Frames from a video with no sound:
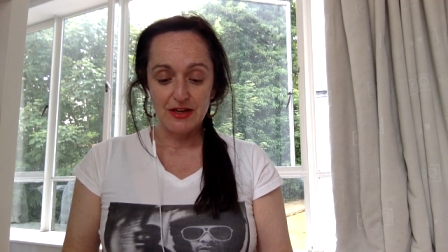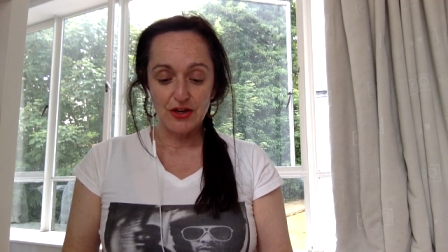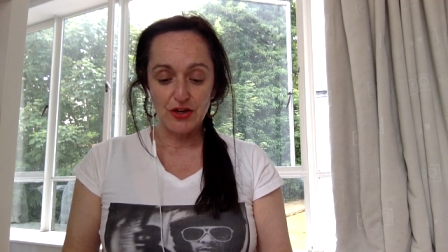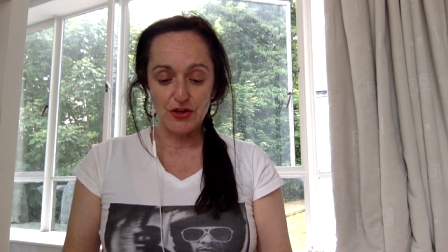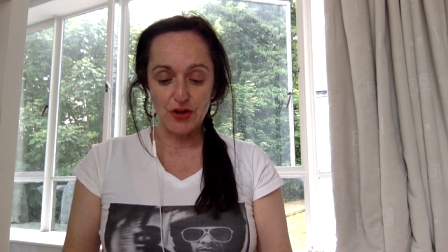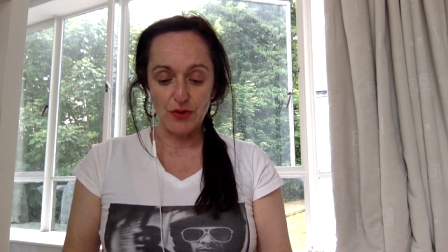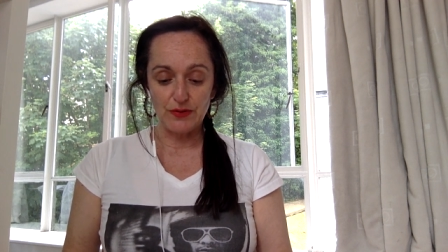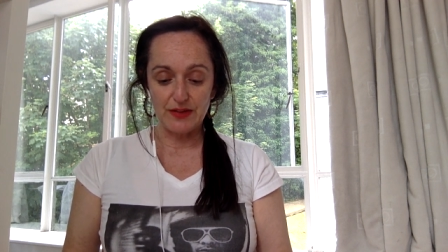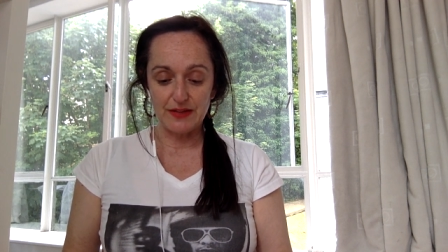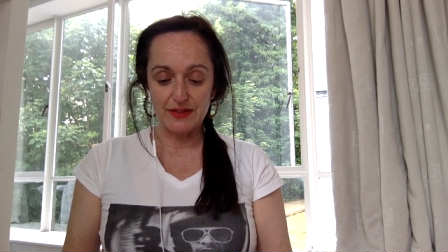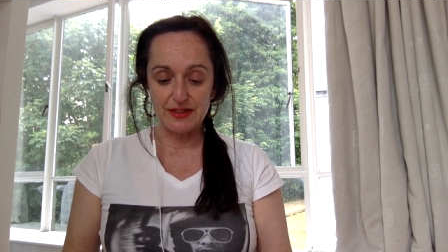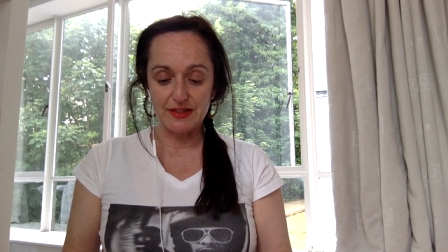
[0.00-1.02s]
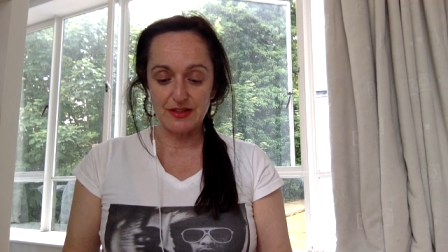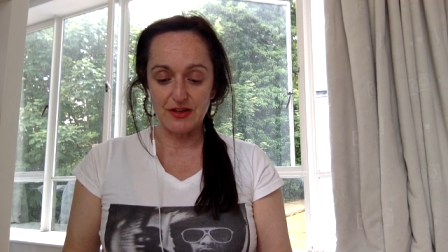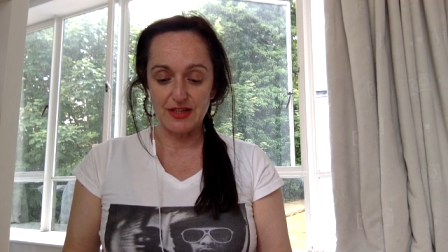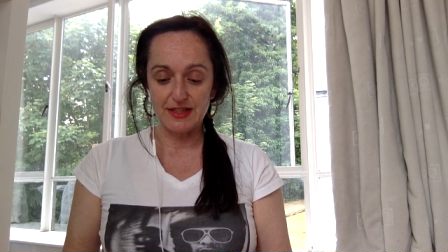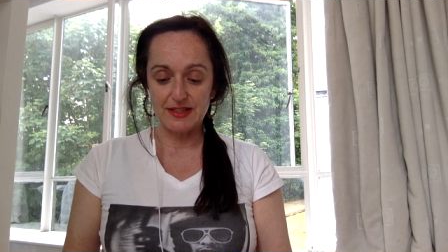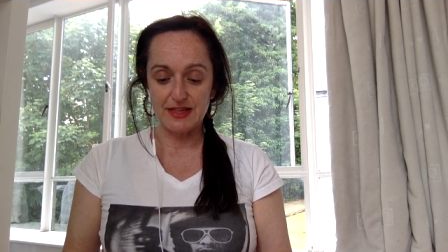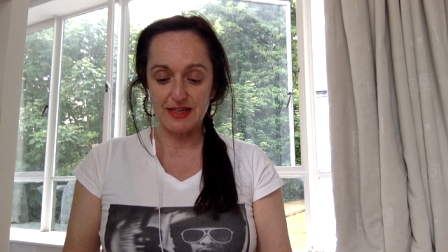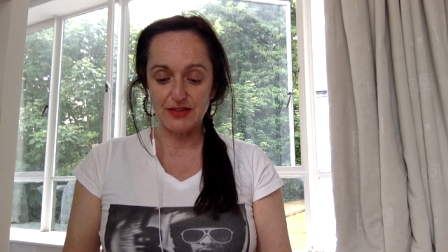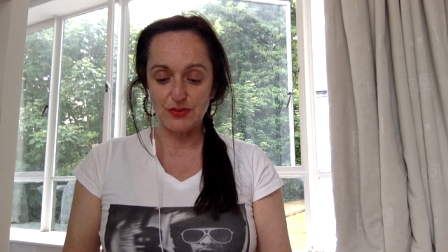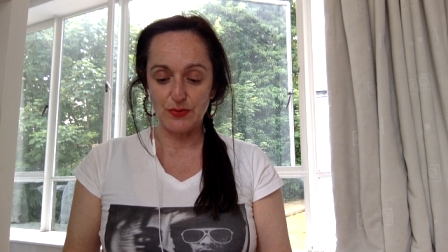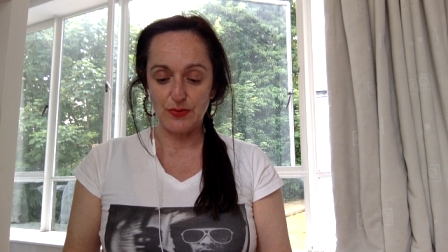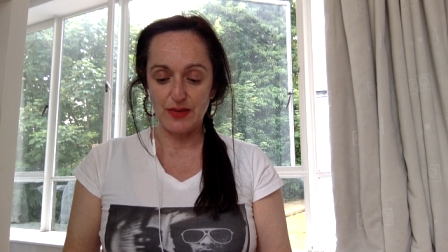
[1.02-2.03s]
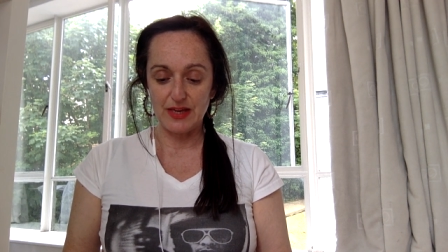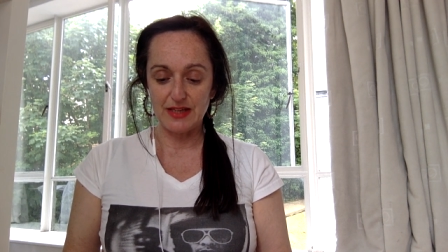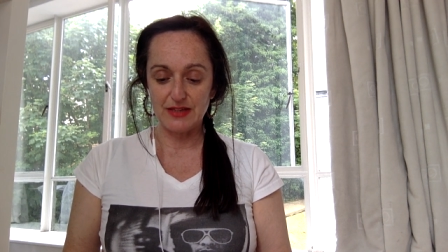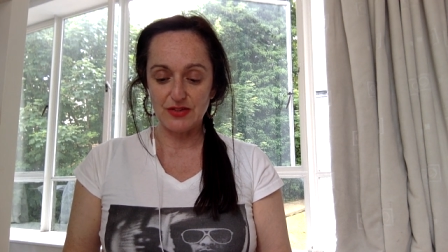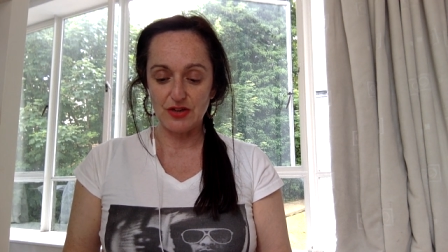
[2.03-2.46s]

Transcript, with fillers: connote that the desired states or things